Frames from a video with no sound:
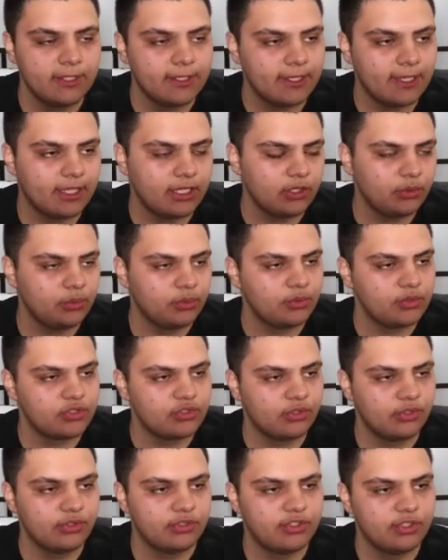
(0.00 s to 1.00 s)
and it would
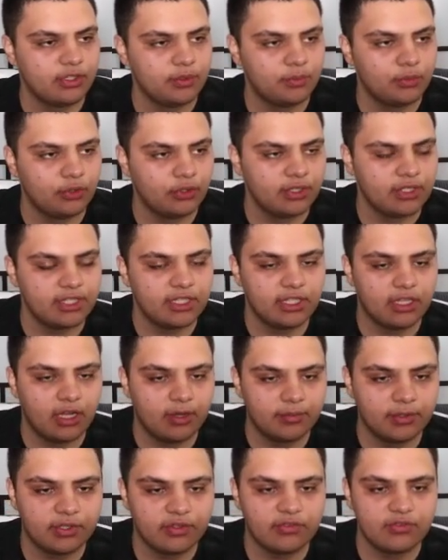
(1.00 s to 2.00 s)
result in a more
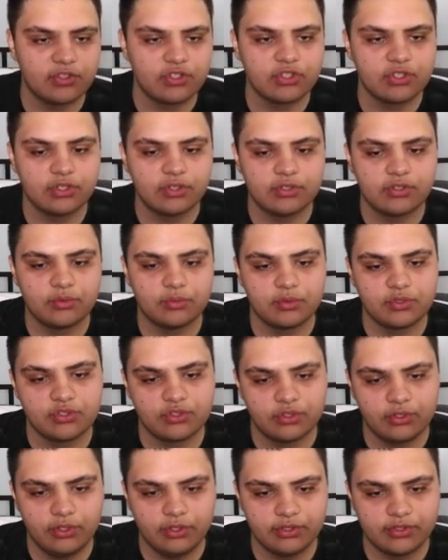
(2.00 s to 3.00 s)
economic efficient
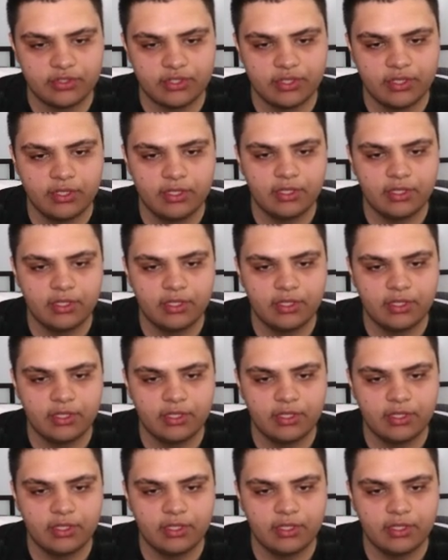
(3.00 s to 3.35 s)
result